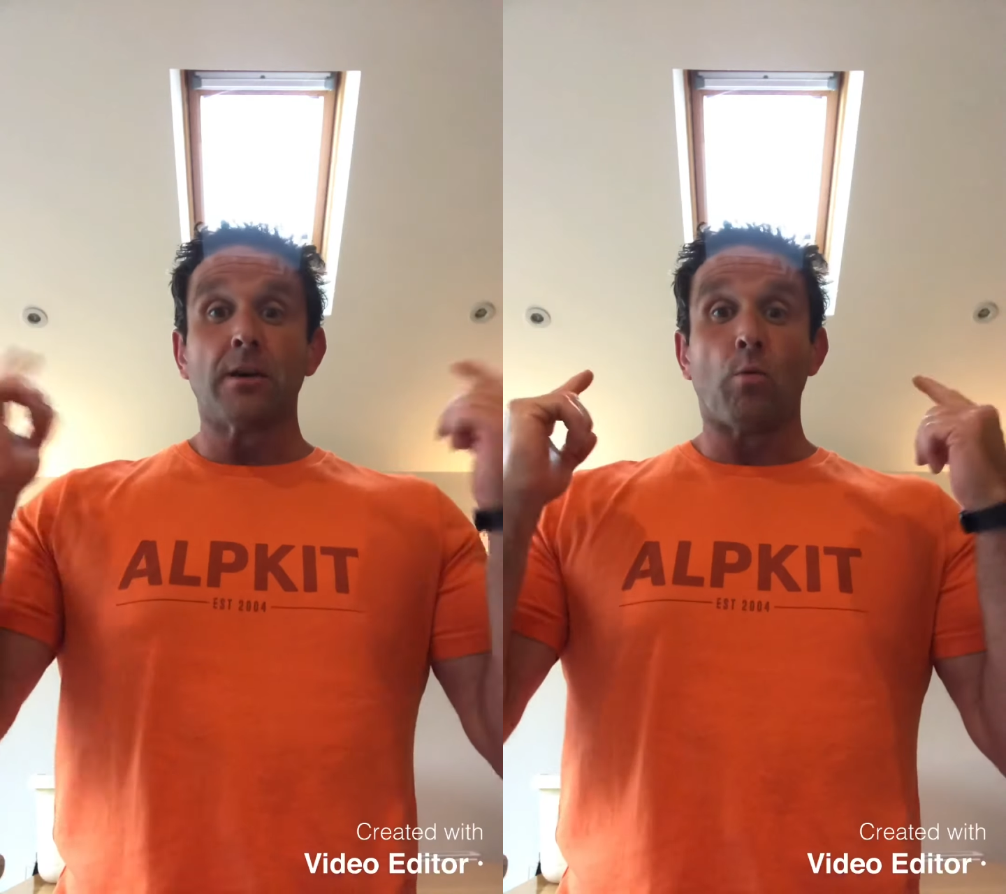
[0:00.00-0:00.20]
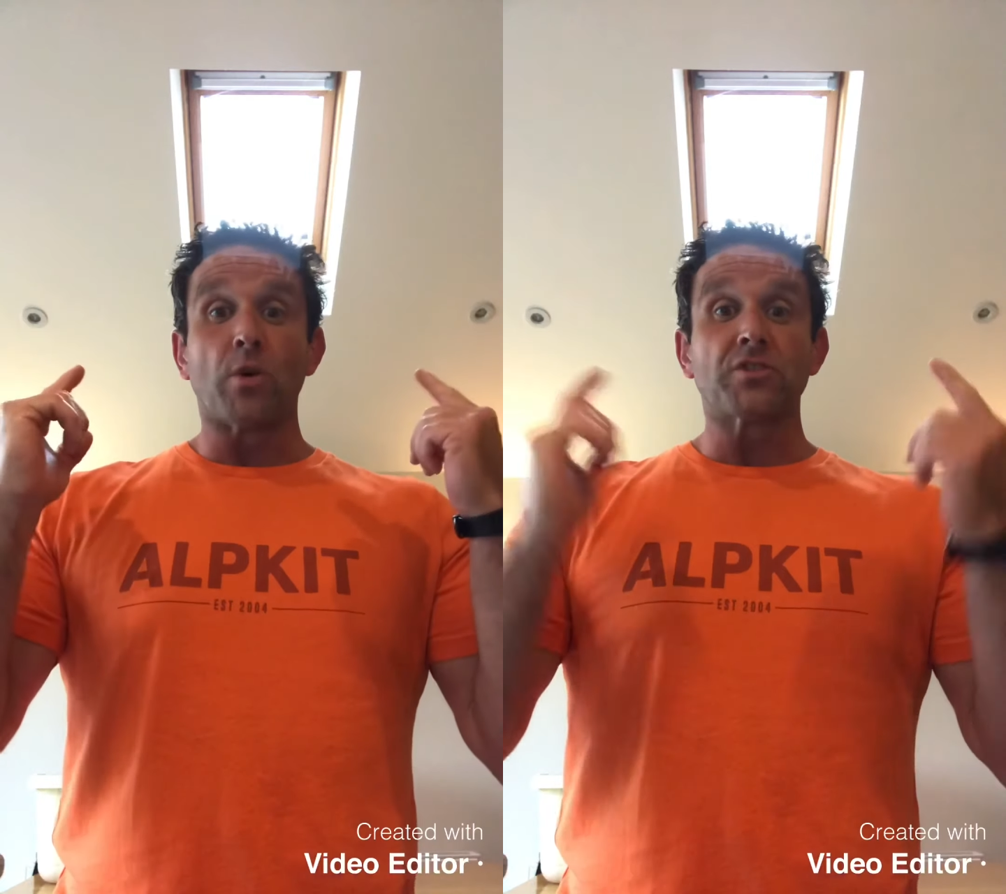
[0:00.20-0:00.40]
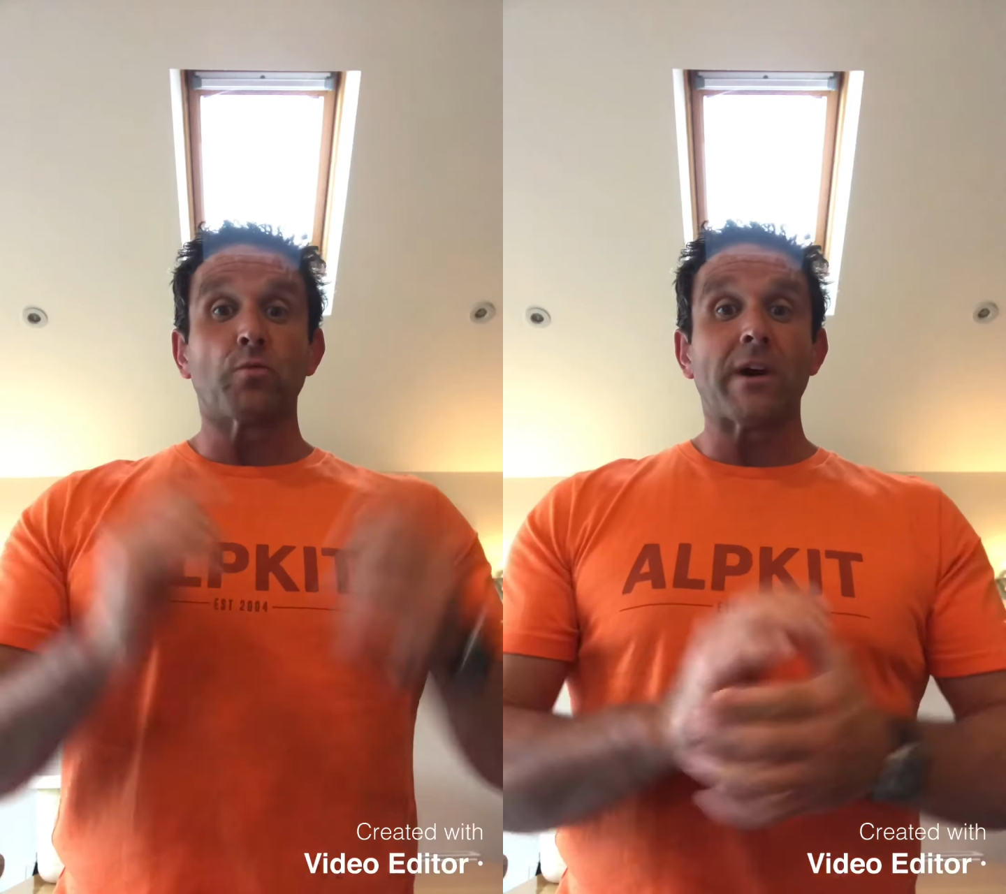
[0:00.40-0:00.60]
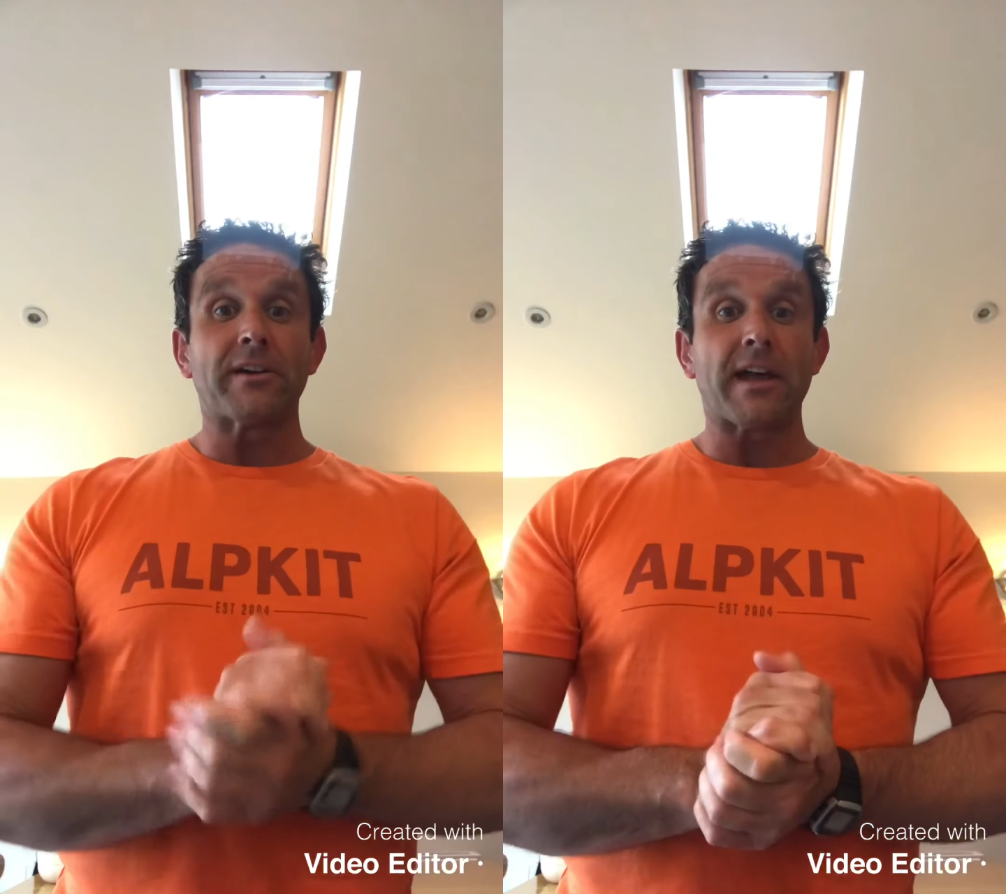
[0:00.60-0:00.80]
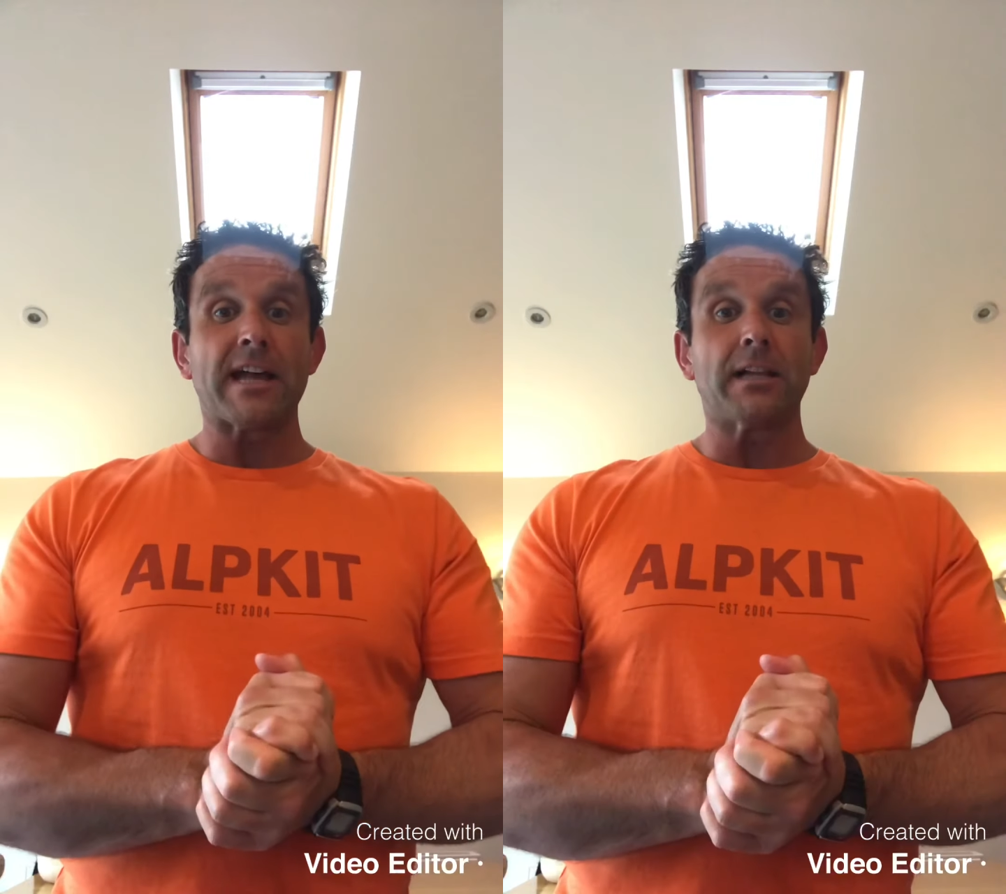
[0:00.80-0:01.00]
wasn't wearing a
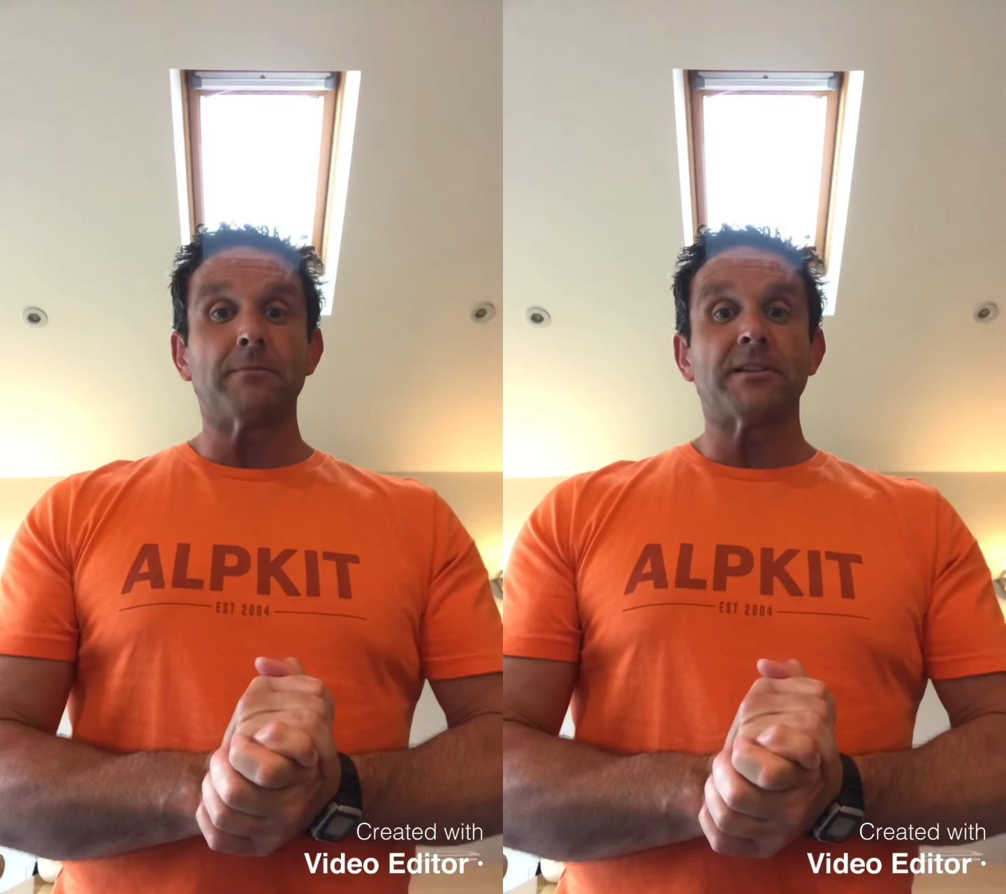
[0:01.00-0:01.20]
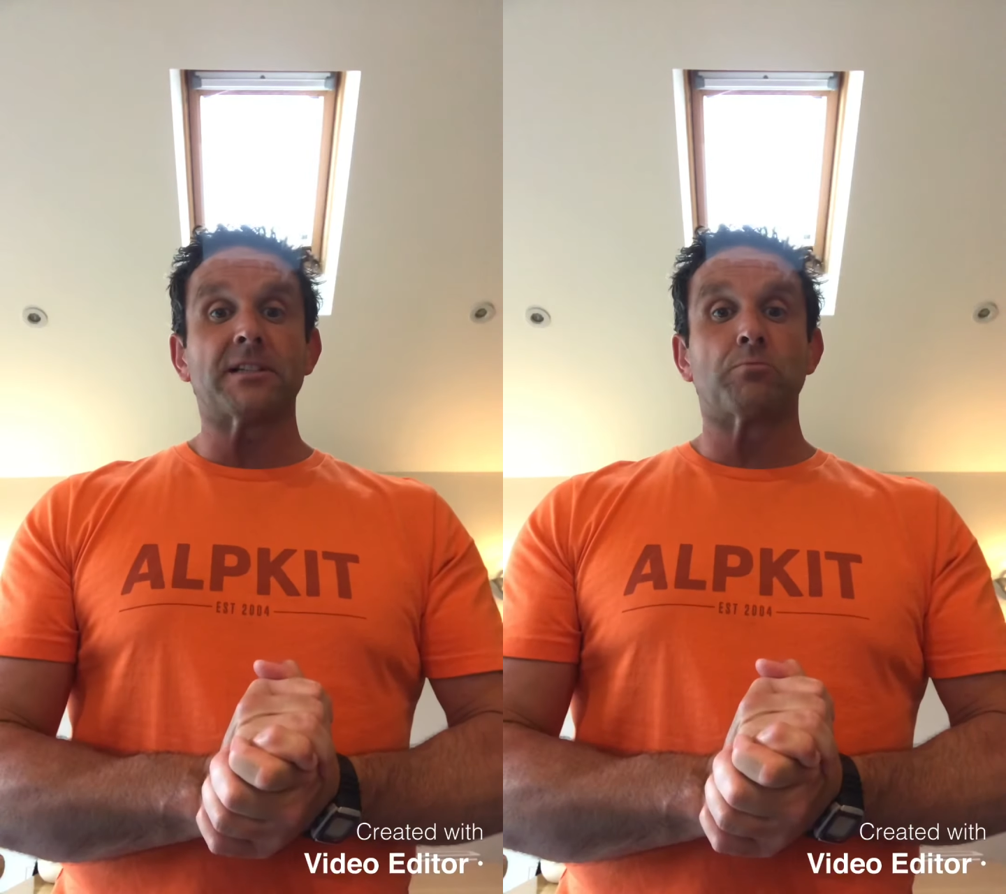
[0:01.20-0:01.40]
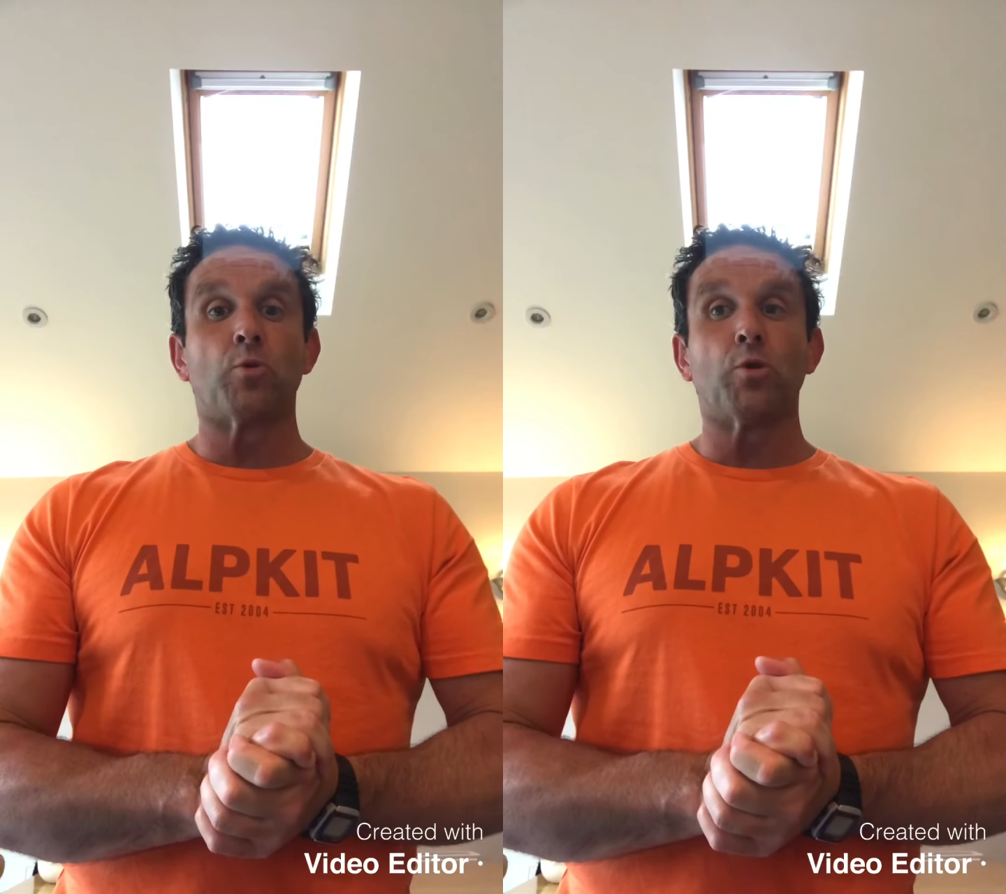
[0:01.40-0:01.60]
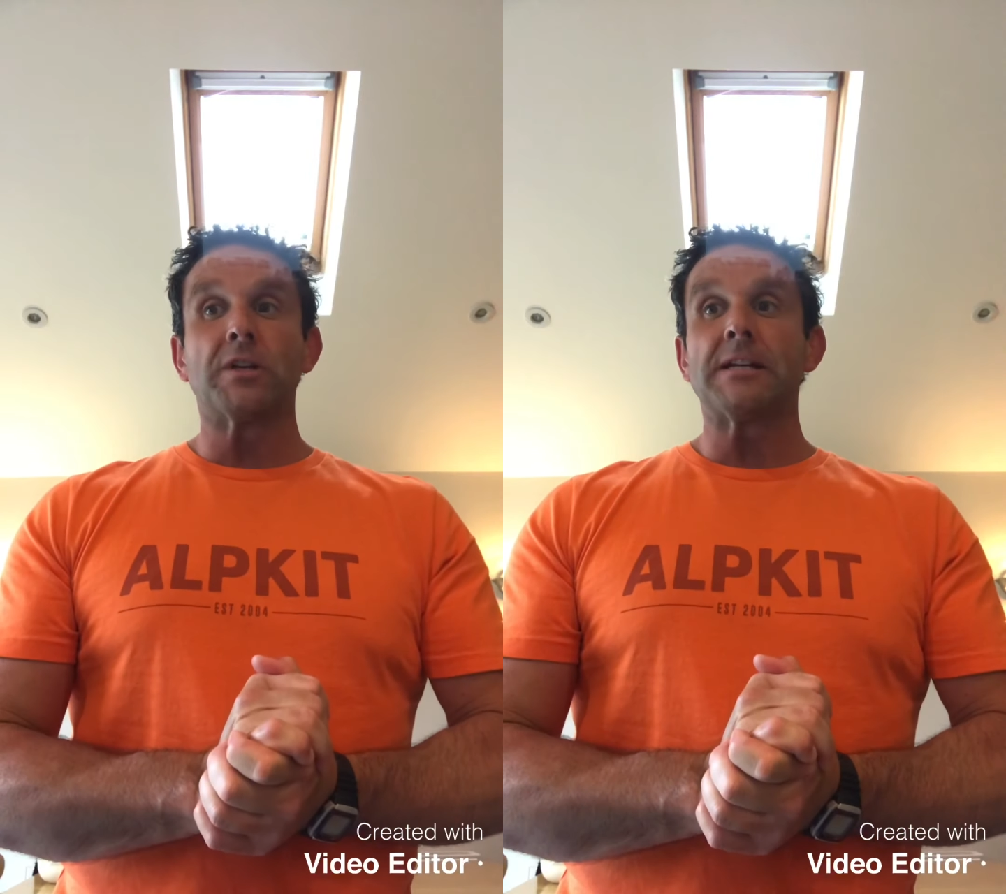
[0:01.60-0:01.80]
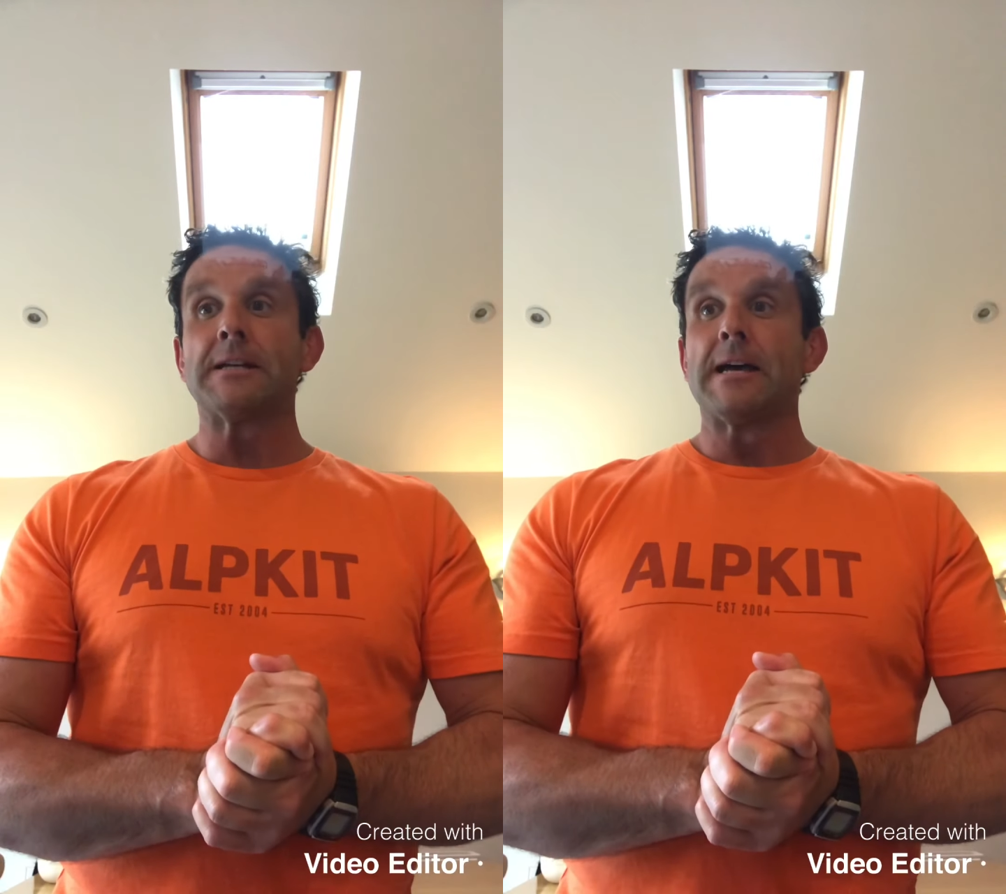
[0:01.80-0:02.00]
helmet this
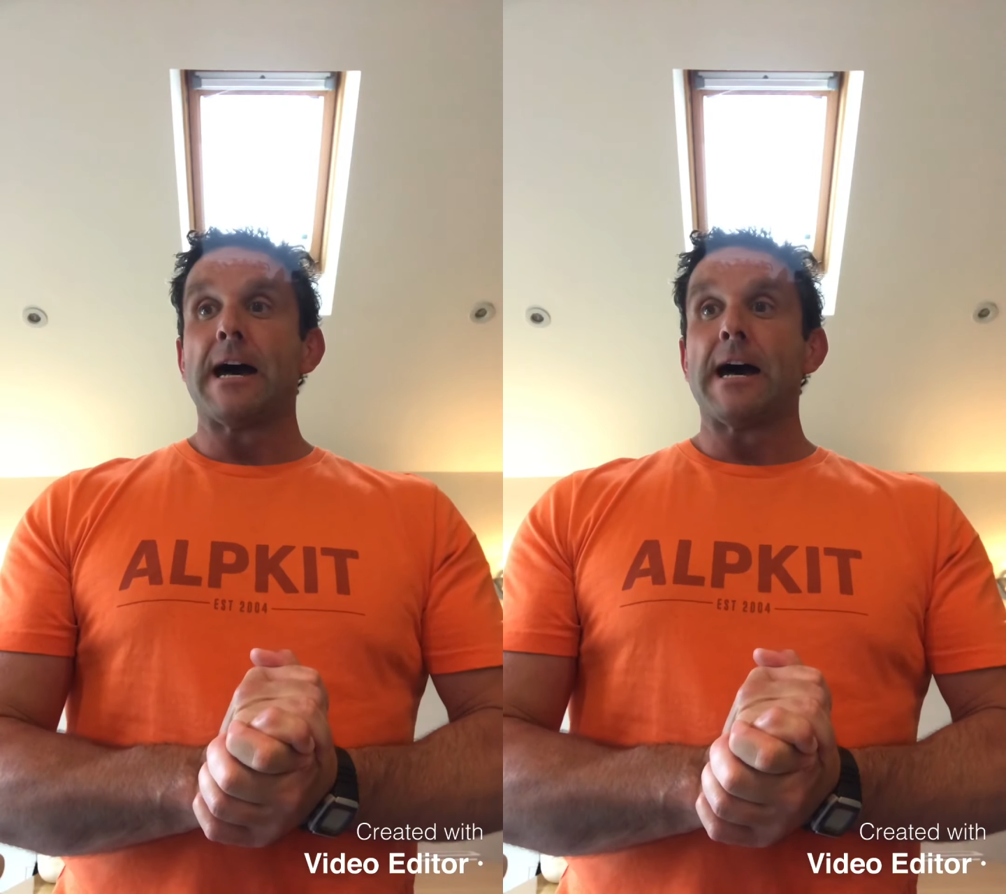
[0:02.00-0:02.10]
morning